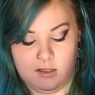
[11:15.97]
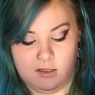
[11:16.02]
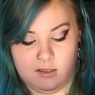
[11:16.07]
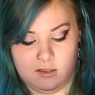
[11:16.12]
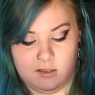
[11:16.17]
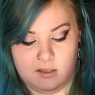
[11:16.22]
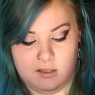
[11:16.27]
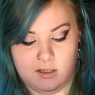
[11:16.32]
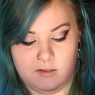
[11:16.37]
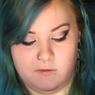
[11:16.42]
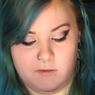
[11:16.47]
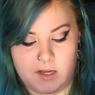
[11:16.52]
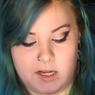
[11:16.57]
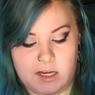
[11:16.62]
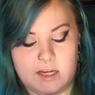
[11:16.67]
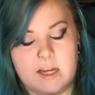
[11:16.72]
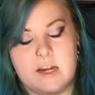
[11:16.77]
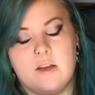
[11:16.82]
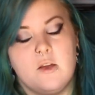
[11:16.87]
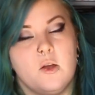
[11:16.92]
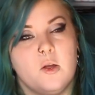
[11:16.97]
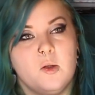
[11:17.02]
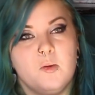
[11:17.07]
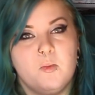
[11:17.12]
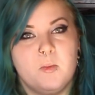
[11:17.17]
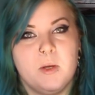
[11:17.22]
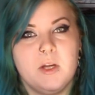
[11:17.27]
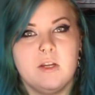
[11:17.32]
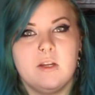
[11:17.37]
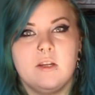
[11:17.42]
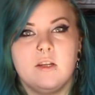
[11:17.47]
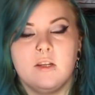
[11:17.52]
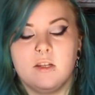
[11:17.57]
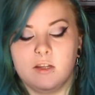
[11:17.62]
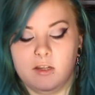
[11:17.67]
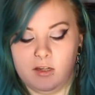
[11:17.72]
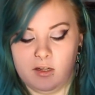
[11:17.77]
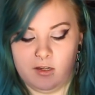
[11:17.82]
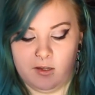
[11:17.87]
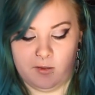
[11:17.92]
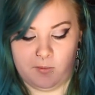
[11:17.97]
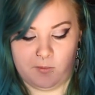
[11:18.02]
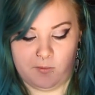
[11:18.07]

If I can get it open.